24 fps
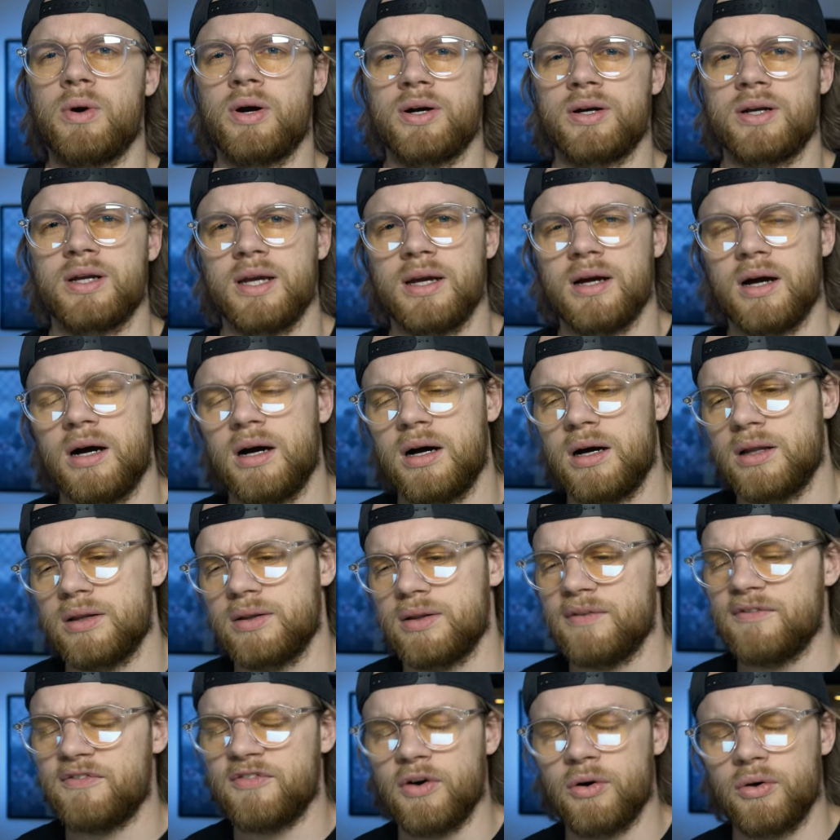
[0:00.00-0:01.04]
work
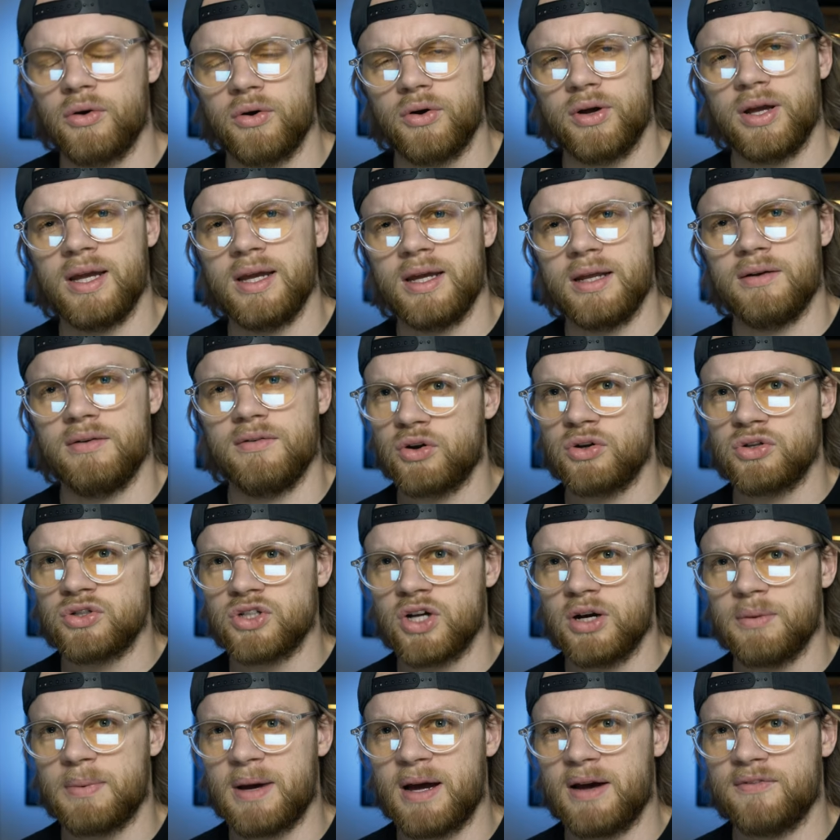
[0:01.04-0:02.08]
on the photo in
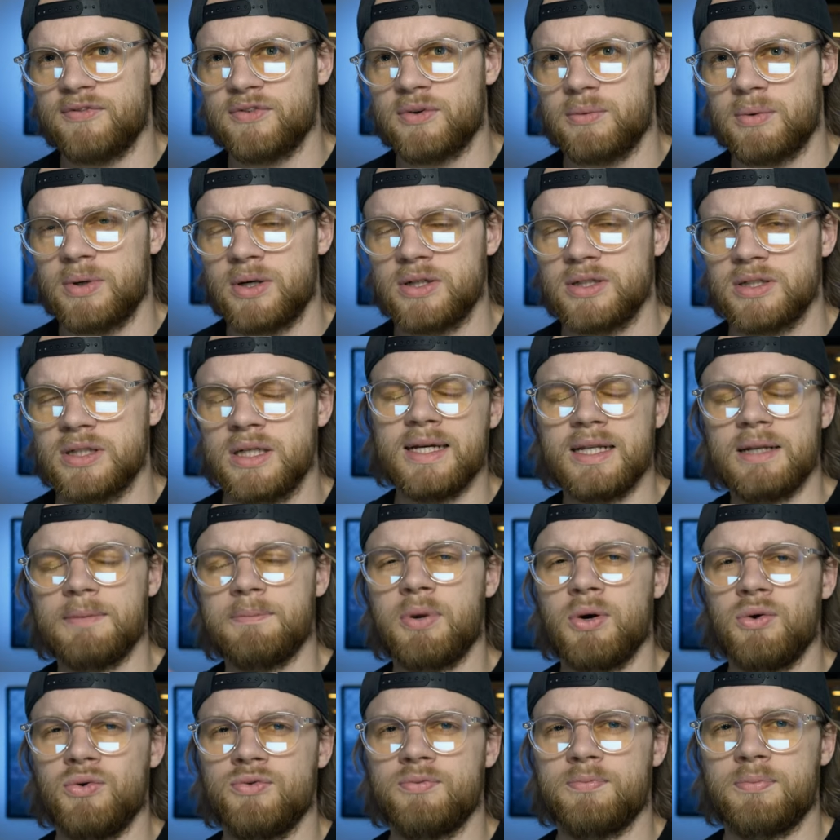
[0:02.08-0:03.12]
Photoshop afterwards in the
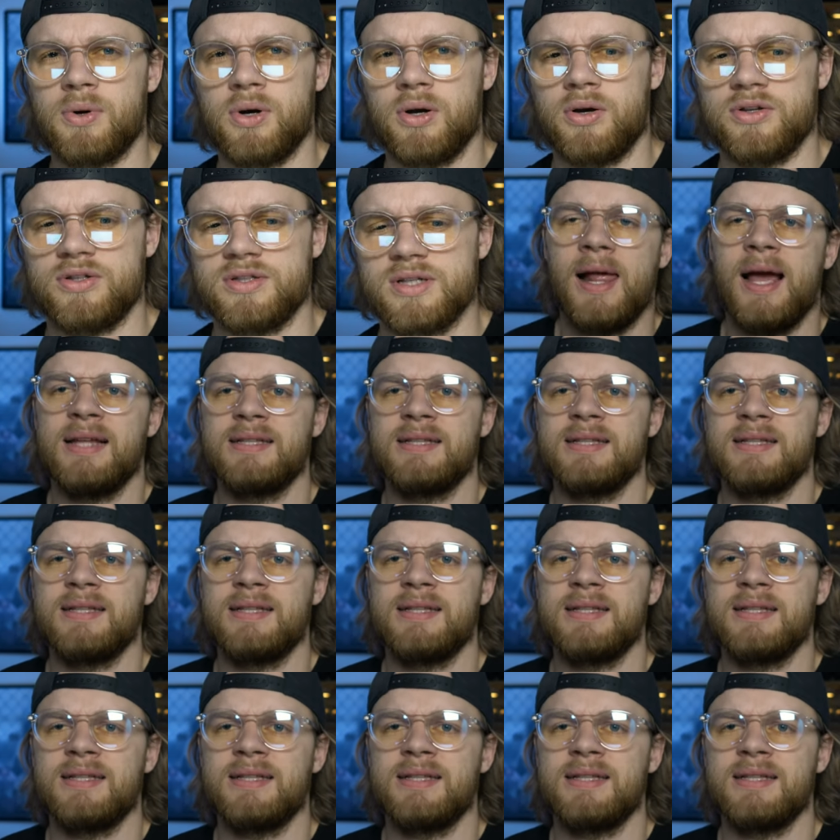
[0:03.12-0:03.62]
post process.